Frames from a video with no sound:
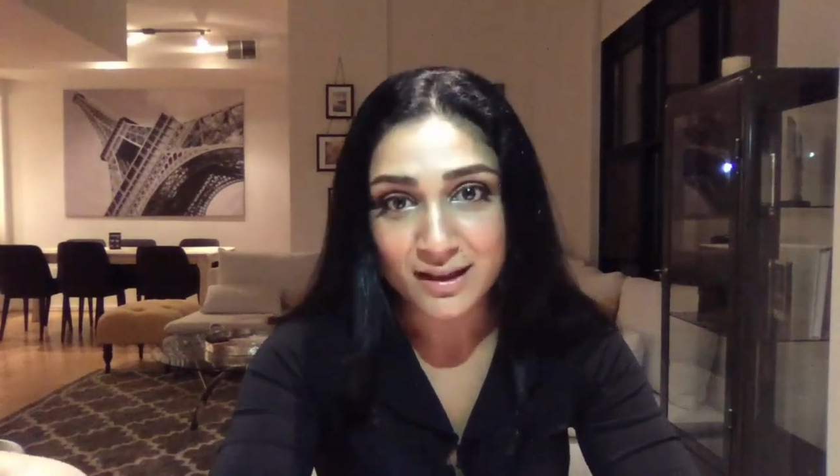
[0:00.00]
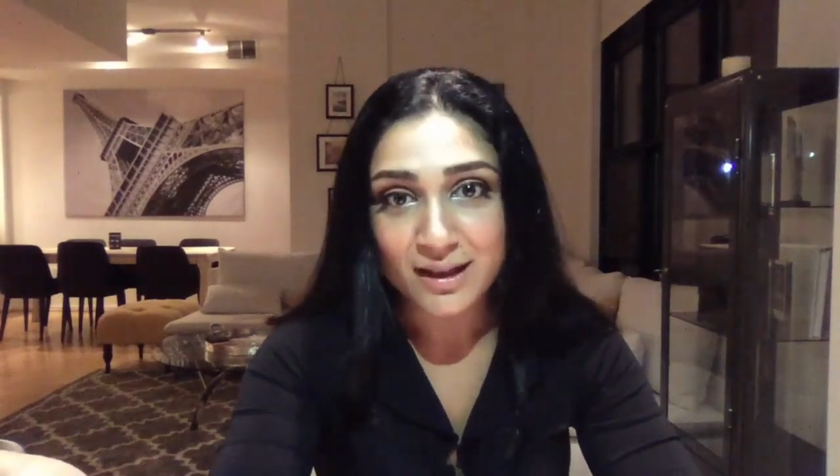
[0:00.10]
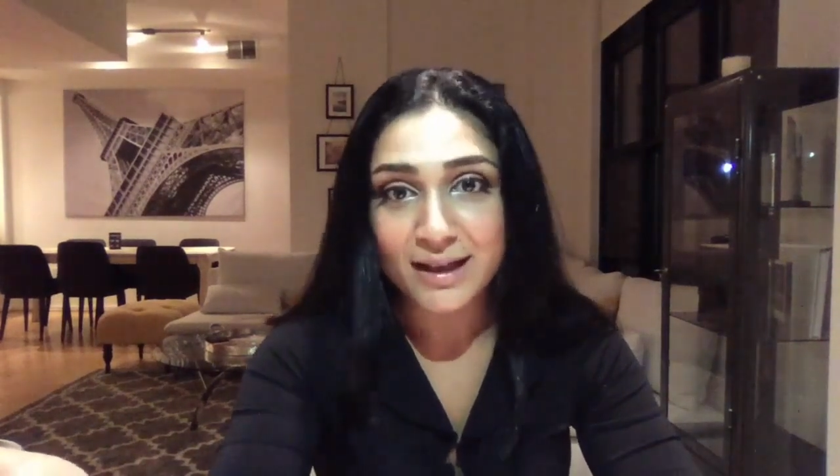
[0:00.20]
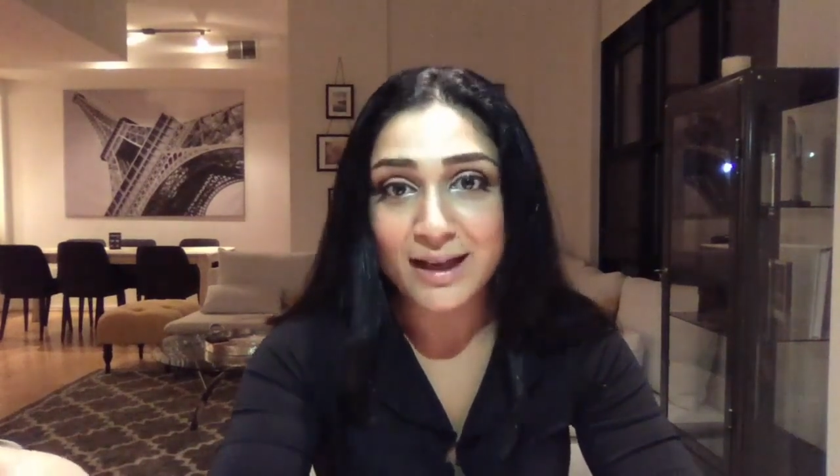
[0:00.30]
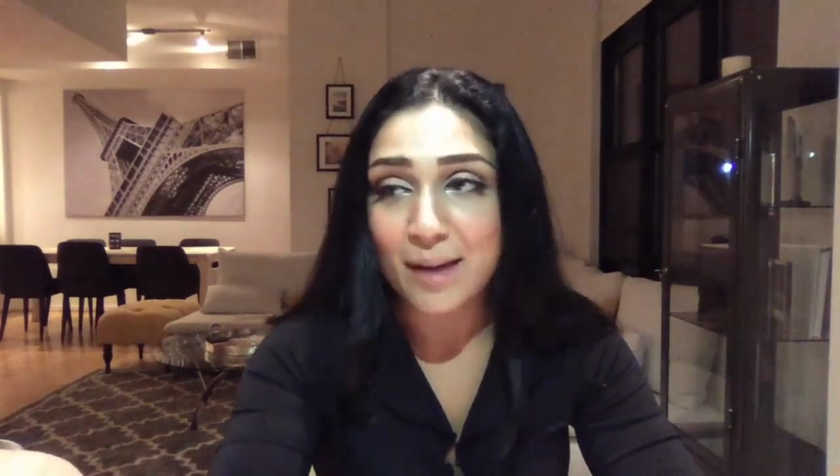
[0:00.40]

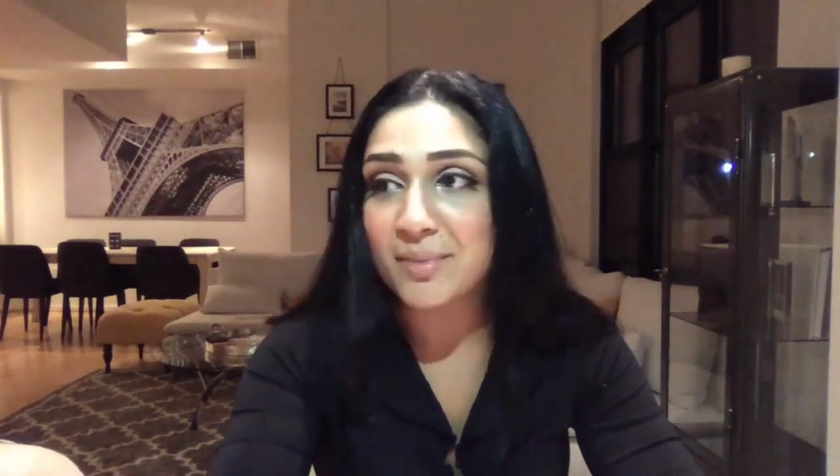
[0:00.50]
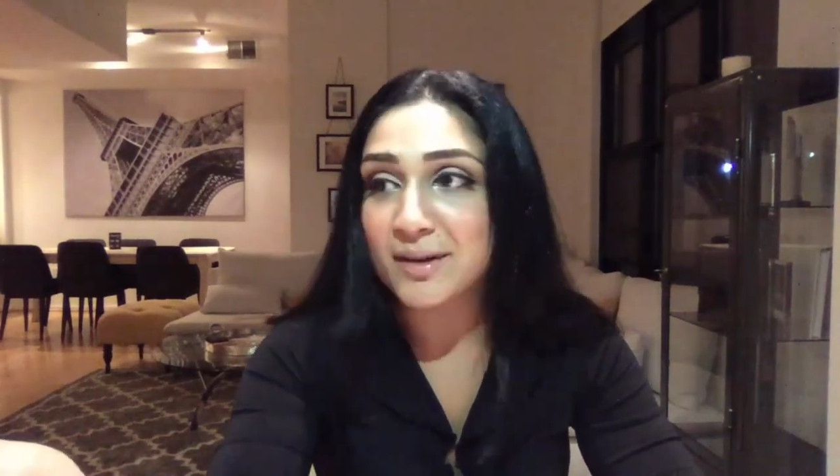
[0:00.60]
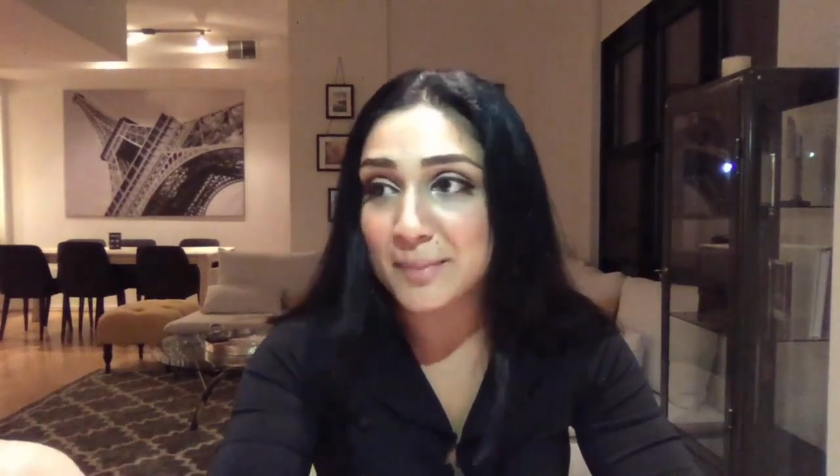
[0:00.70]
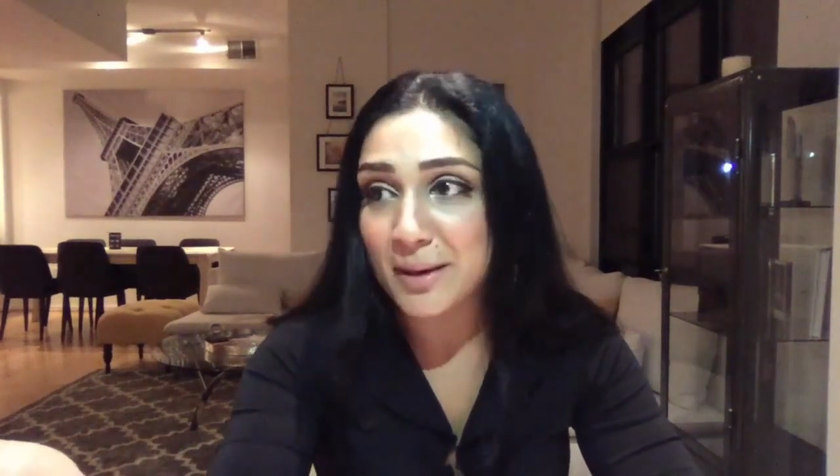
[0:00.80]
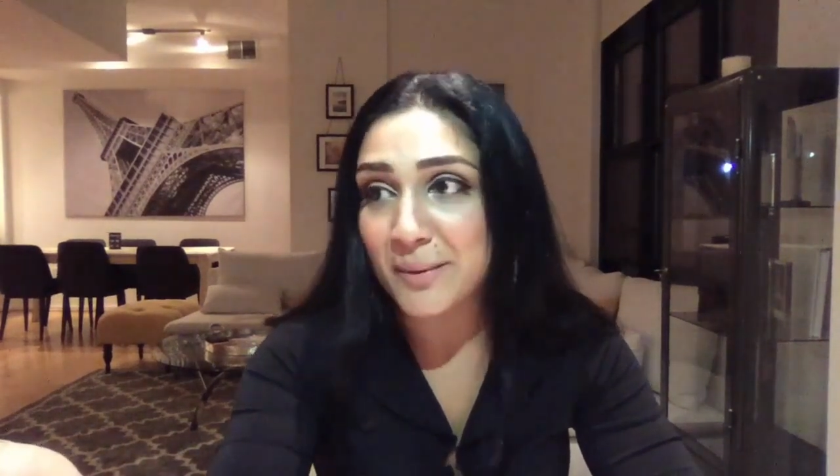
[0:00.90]
It happens
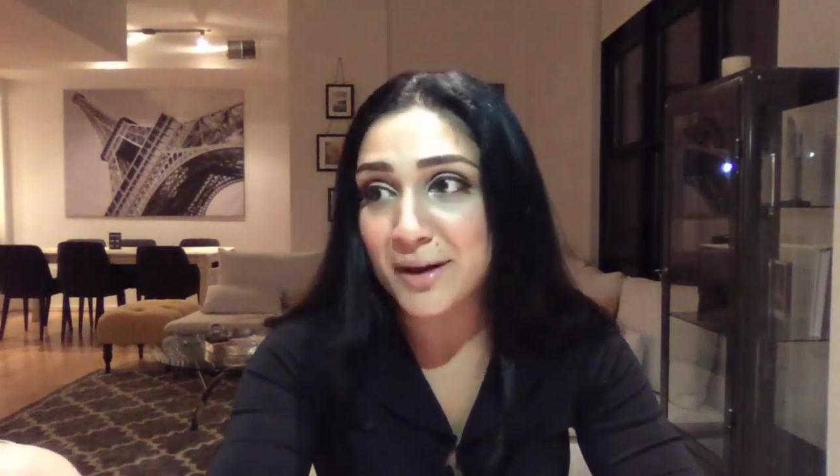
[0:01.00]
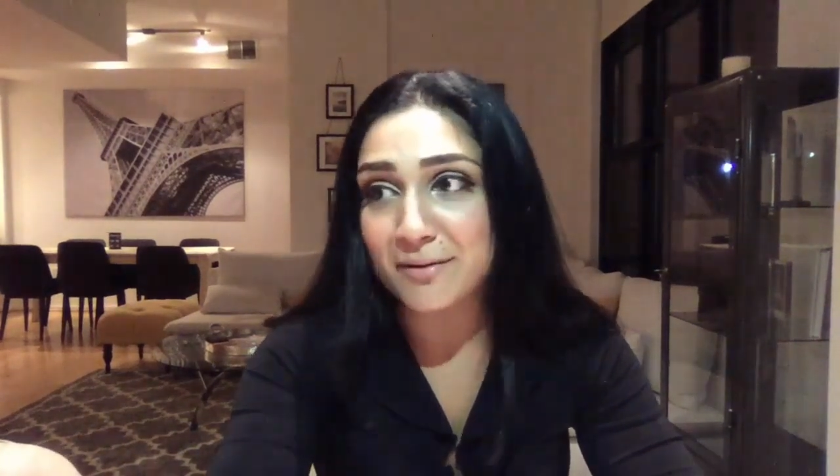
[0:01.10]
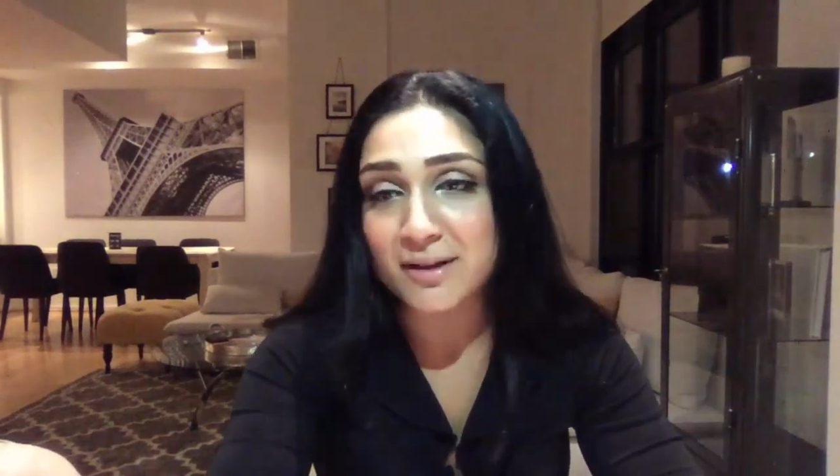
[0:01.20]
by way of an